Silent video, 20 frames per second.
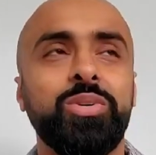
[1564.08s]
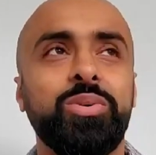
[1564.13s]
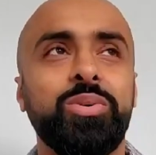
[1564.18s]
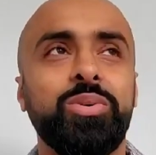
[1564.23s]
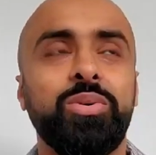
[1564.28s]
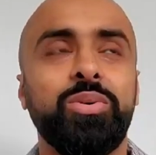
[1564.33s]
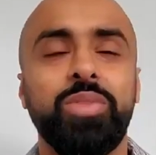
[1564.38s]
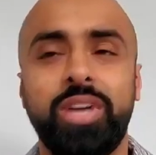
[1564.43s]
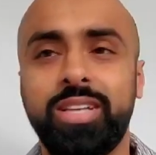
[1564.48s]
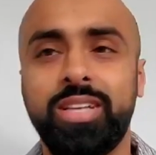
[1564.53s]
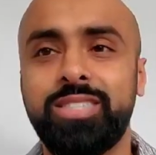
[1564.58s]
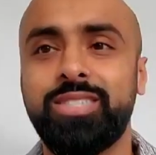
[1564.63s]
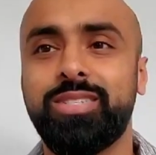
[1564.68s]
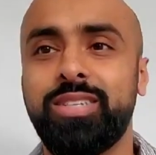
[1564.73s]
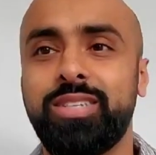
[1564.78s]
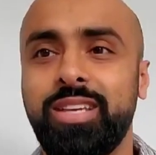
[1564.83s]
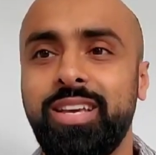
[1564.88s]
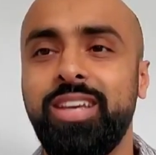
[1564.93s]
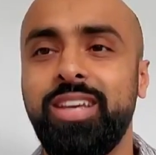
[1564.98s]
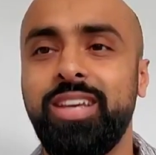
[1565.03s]
So
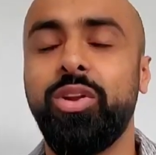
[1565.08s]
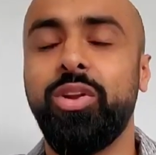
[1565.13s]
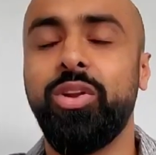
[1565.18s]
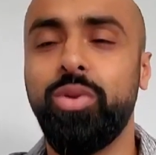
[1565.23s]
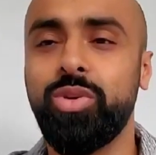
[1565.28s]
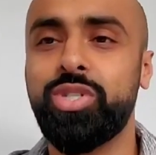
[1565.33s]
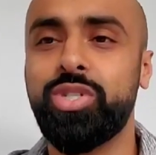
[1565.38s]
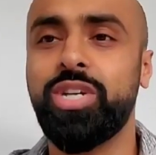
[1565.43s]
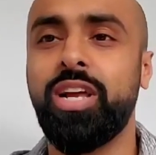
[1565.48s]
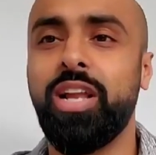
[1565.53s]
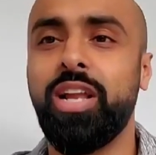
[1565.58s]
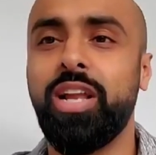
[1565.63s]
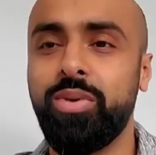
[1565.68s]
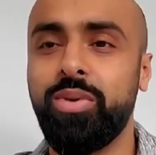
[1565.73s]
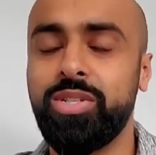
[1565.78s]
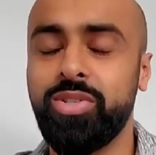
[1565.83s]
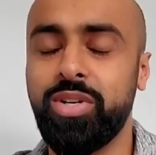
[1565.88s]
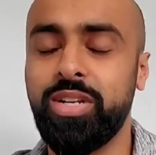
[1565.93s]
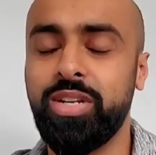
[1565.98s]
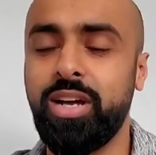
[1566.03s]
that's, in a nutshell,
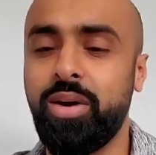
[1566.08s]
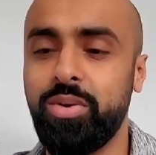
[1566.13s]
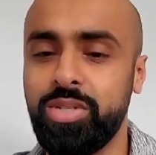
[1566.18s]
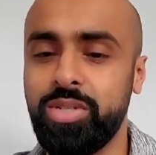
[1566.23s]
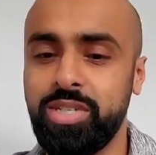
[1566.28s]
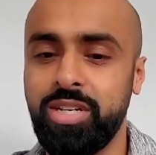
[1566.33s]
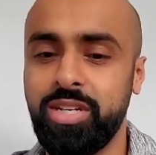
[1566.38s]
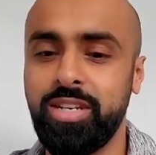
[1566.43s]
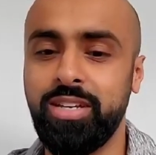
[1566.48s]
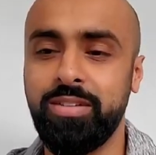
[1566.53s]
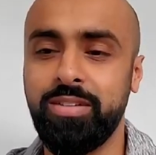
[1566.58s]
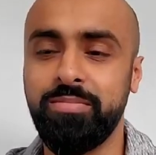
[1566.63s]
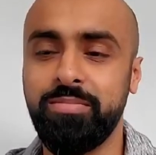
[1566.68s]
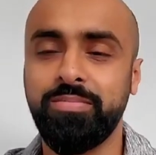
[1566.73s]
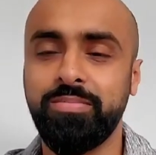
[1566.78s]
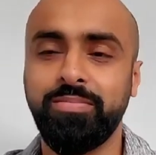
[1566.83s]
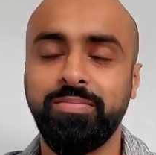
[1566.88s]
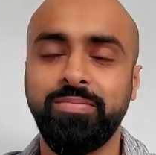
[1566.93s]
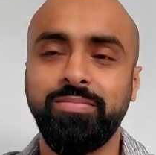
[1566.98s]
our journey.